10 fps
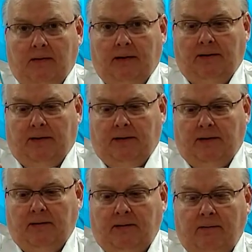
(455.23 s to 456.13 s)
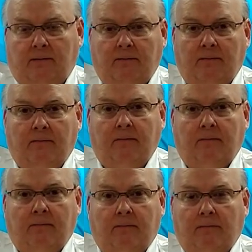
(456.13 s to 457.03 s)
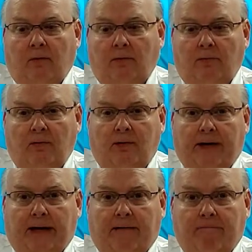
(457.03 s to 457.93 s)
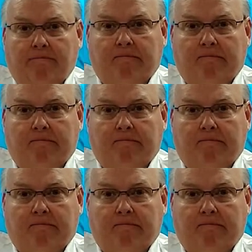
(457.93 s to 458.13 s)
and then pull your bougie out.